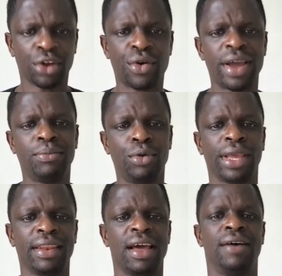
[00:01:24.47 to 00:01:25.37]
credible
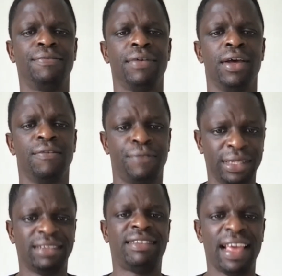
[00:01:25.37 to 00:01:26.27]
enough
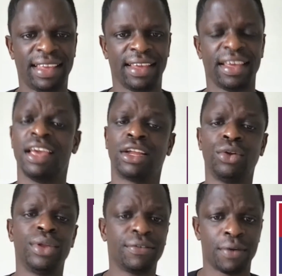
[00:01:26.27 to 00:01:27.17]
for the taking,
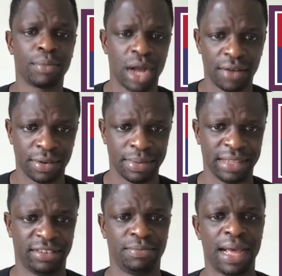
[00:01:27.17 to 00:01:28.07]
including from
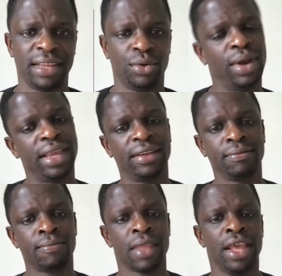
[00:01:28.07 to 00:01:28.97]
governments, by the way.
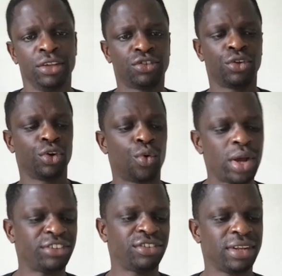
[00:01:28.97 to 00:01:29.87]
So the
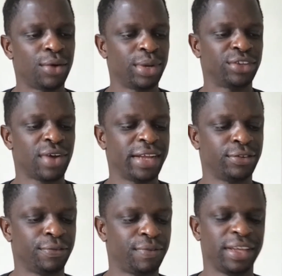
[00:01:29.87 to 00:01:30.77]
question that we're
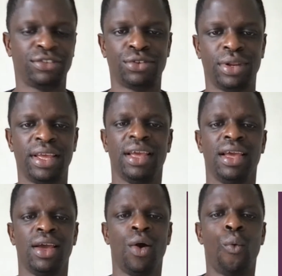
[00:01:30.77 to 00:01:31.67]
trying to face today,
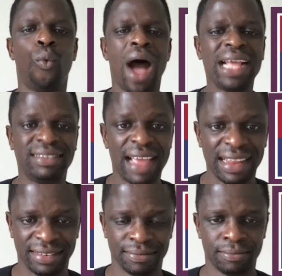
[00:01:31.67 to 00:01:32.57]
why
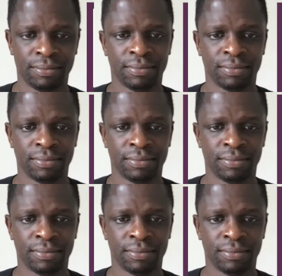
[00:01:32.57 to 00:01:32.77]
then